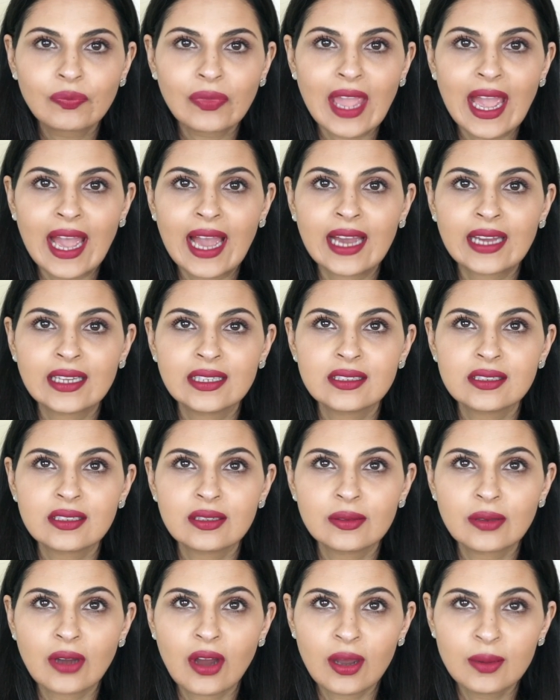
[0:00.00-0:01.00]
and
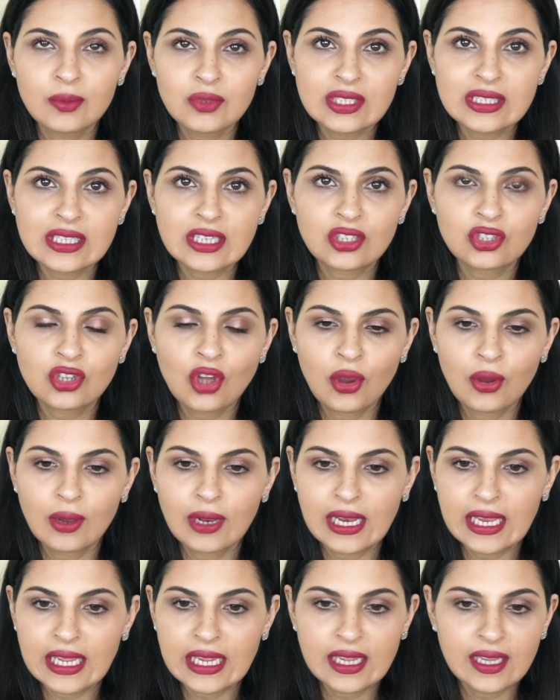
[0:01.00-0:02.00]
I'm just
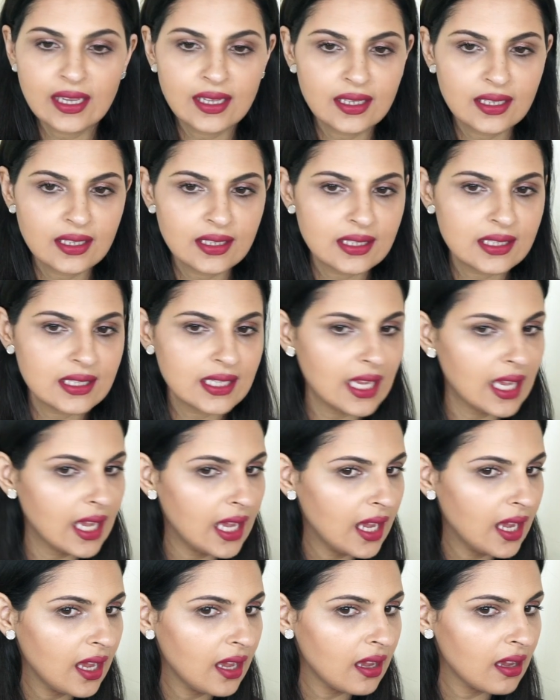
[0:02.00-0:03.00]
totally
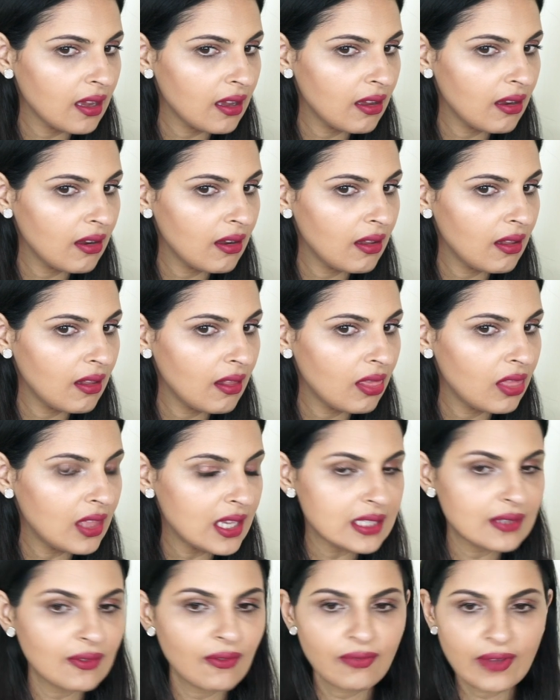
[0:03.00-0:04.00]
digging
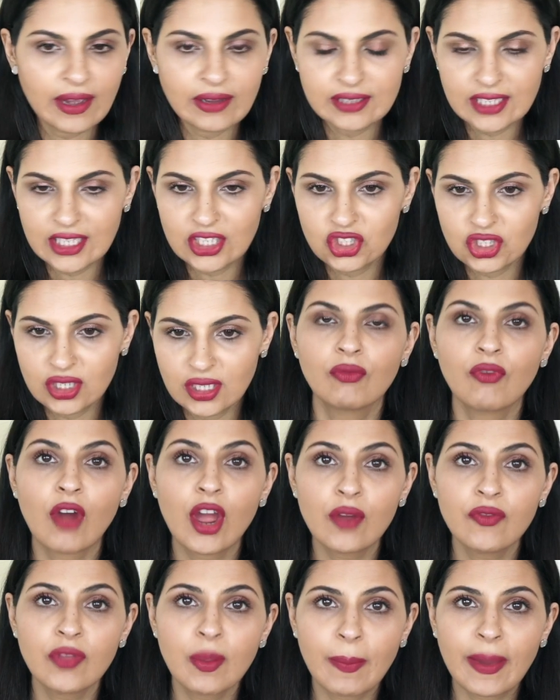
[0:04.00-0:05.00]
this foundation.
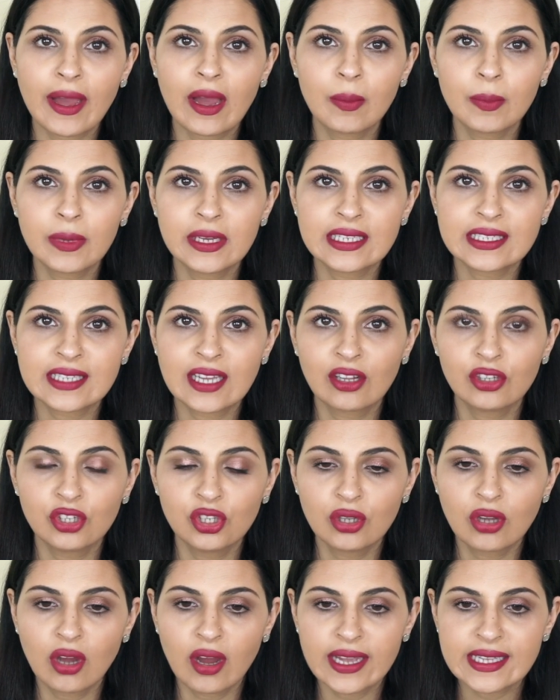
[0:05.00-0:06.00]
Right off the bat, I'm going to tell
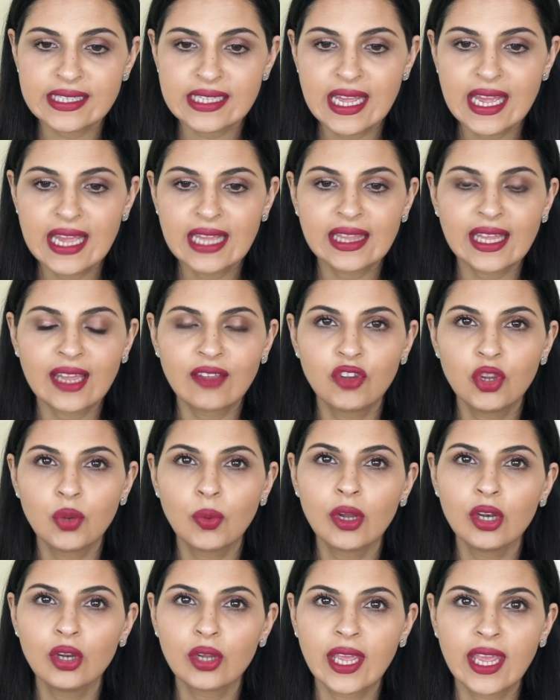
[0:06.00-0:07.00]
you guys that if you
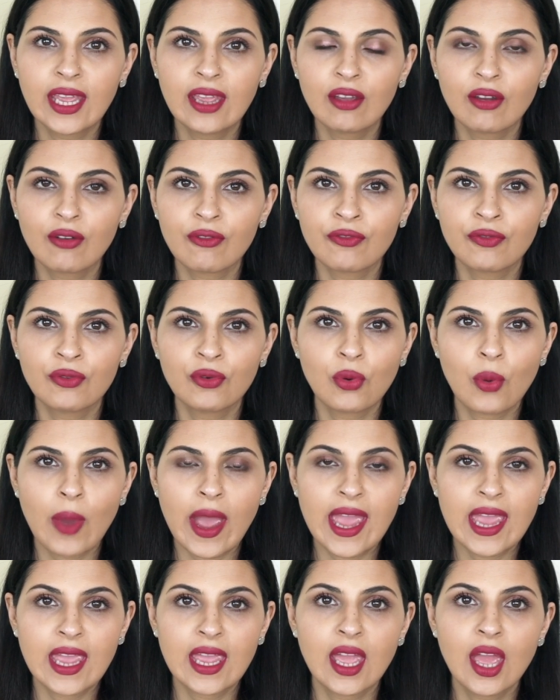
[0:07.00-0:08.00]
are looking for
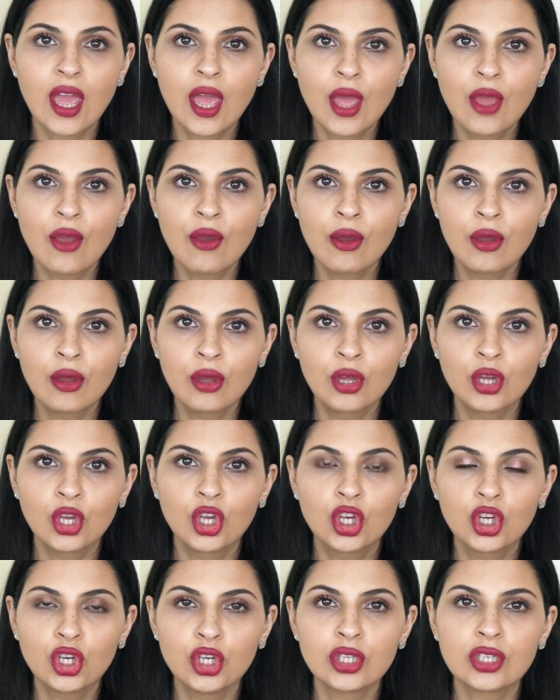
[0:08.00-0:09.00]
a
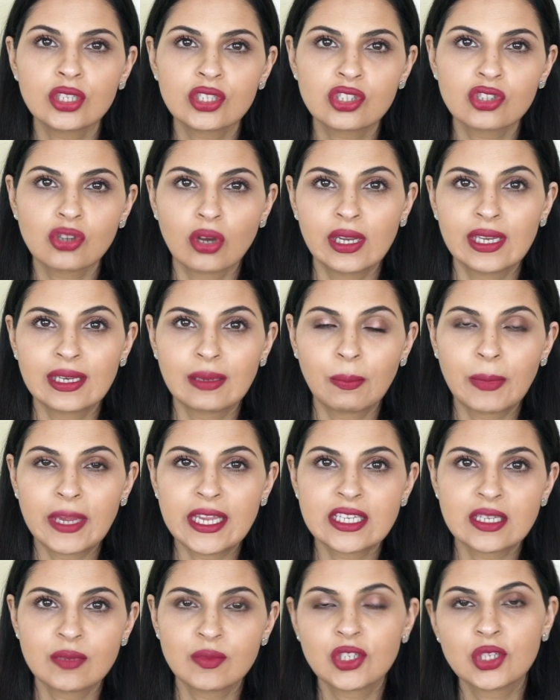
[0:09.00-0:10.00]
good solid
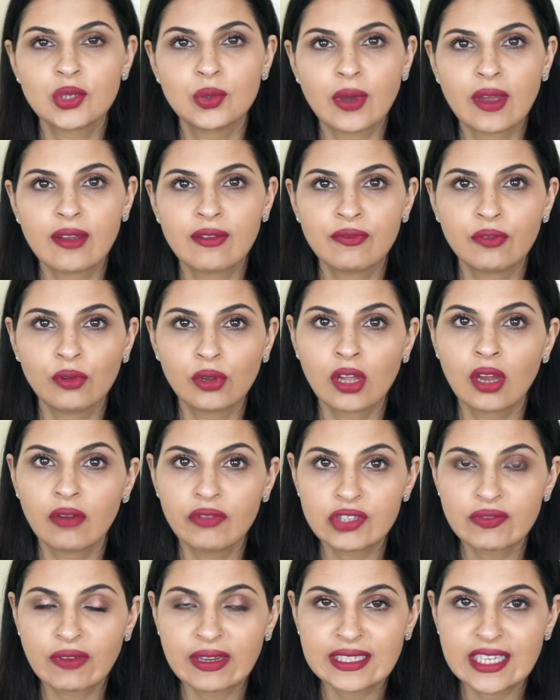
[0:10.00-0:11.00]
medium to a full
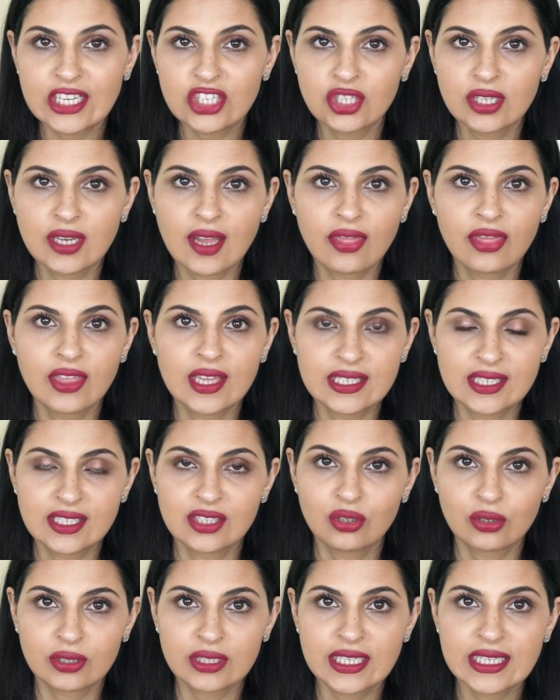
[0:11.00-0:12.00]
coverage foundation, this is
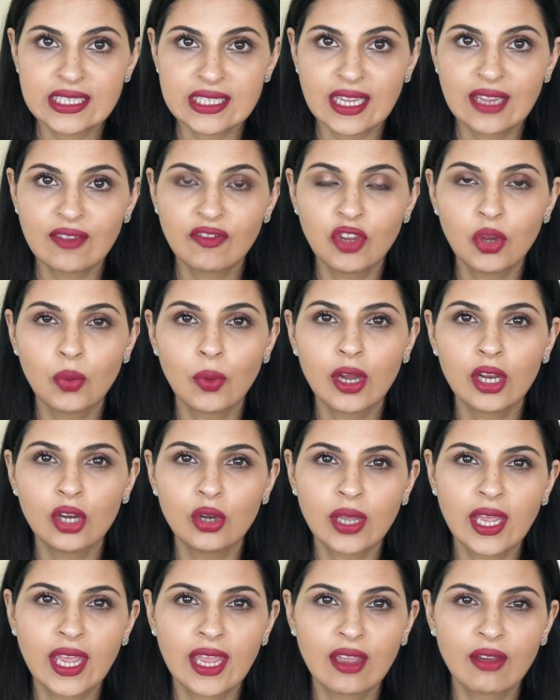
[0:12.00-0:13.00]
not it. If you are
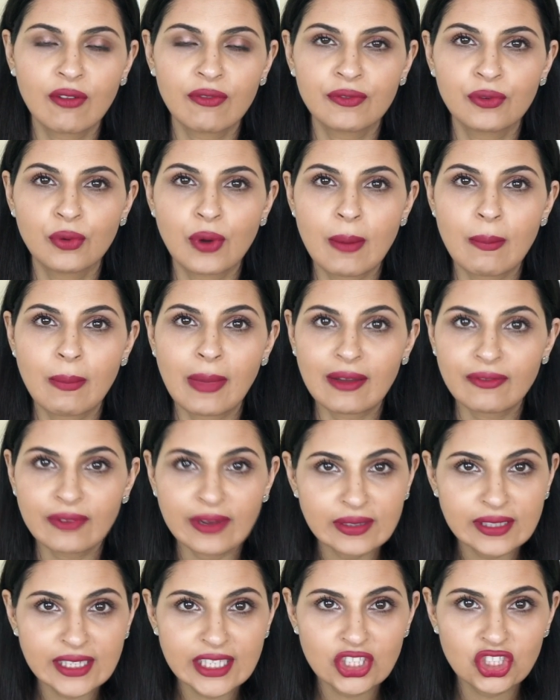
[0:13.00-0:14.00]
looking for a matte
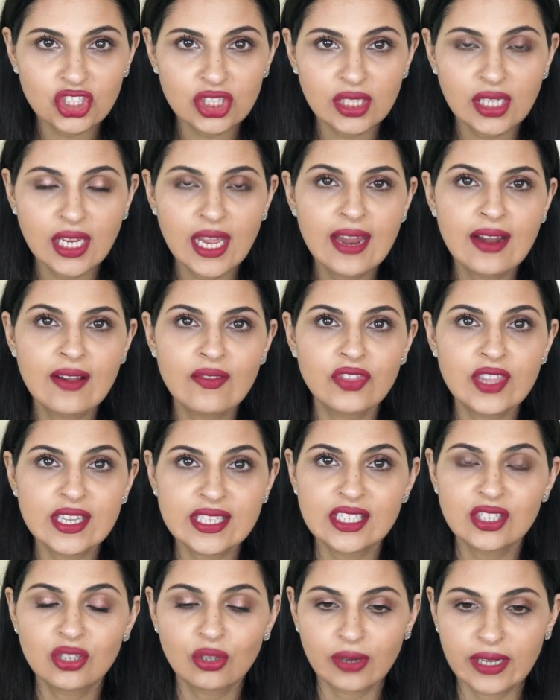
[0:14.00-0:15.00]
foundation, this
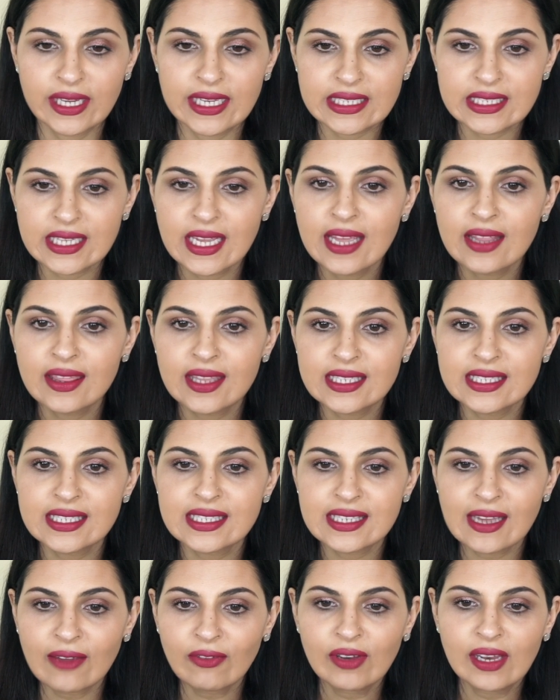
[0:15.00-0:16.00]
is not it. This is
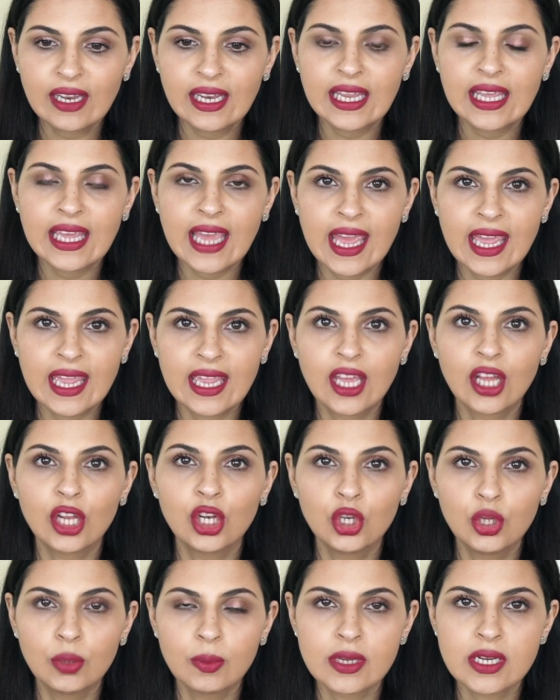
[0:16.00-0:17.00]
definitely a
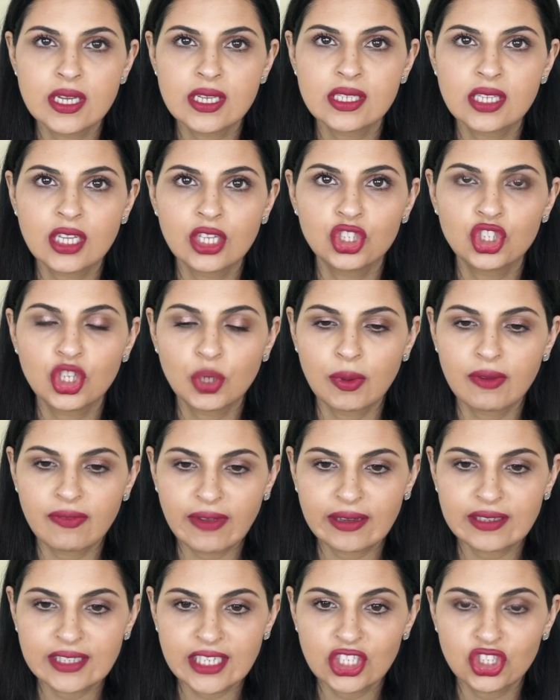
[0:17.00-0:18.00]
luminous dewy
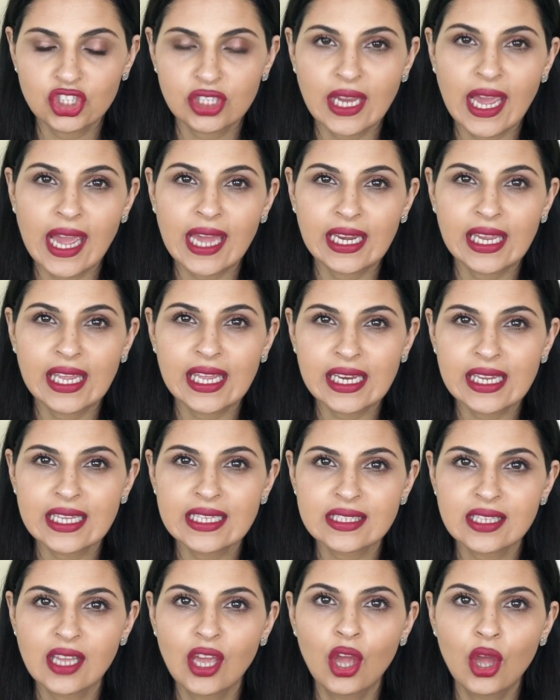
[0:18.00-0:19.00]
foundation, and it
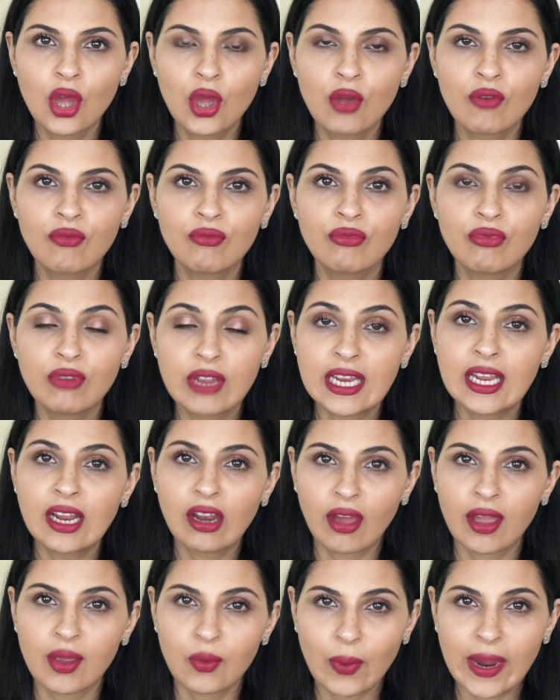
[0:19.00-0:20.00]
is really
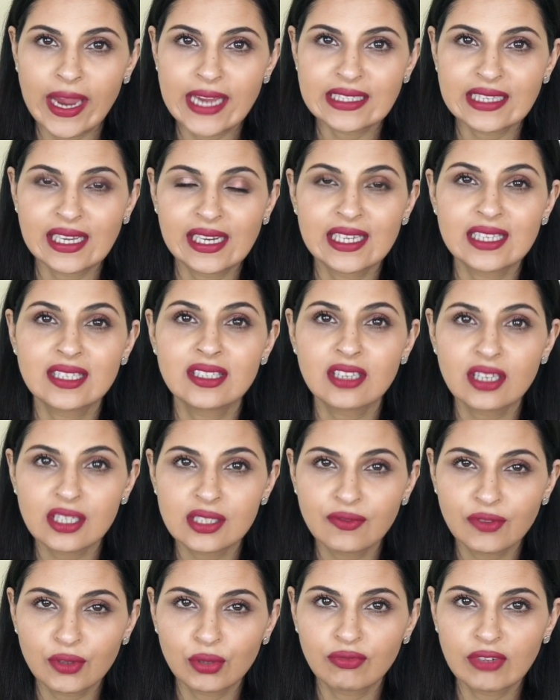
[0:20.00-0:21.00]
lightweight, and it does
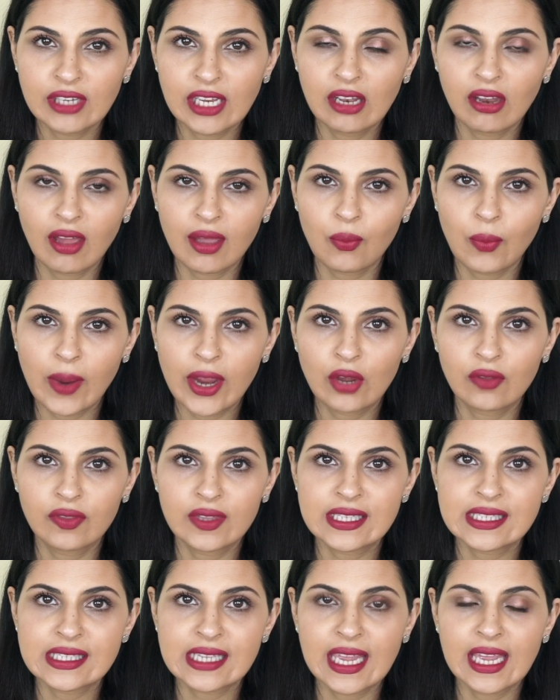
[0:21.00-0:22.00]
feel really lightweight on
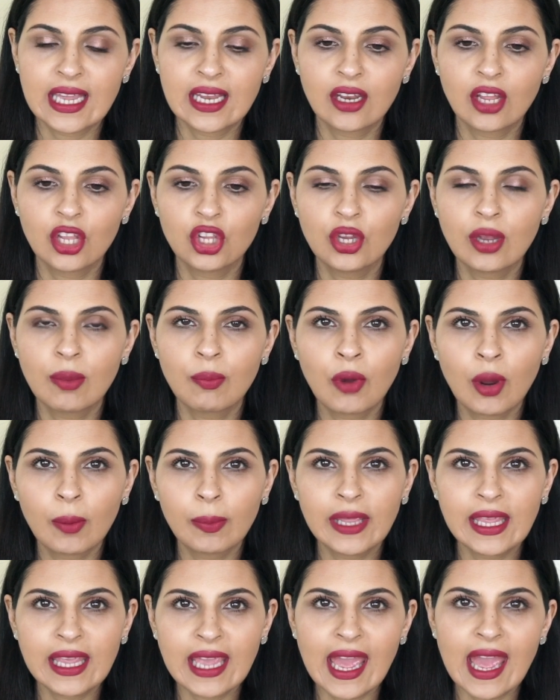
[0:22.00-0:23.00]
the skin. You can
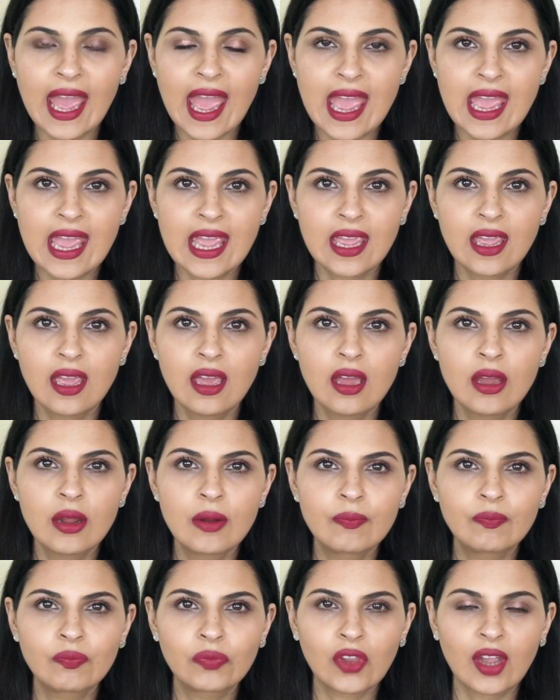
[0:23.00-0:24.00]
probably get a,
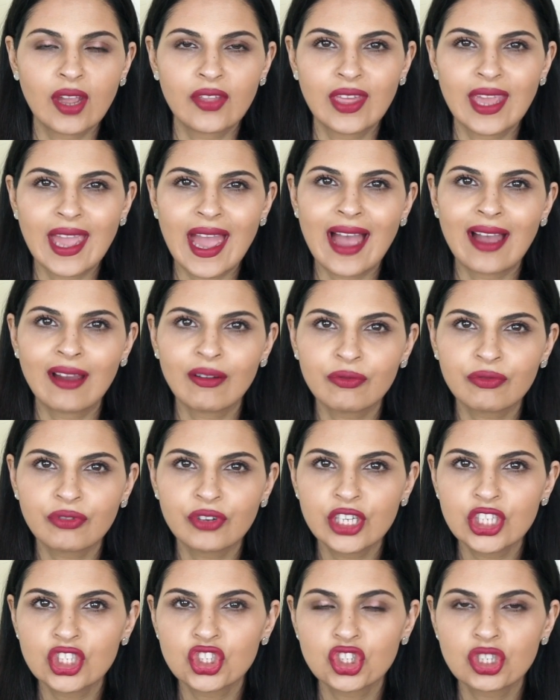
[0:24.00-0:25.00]
I think,
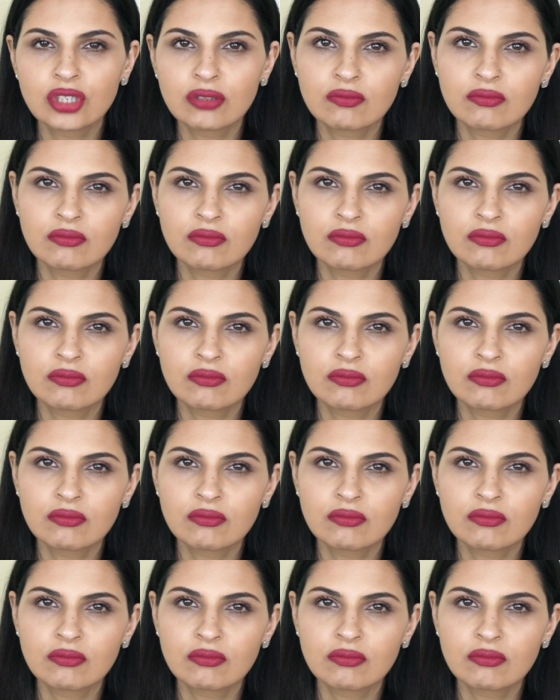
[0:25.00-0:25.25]
average,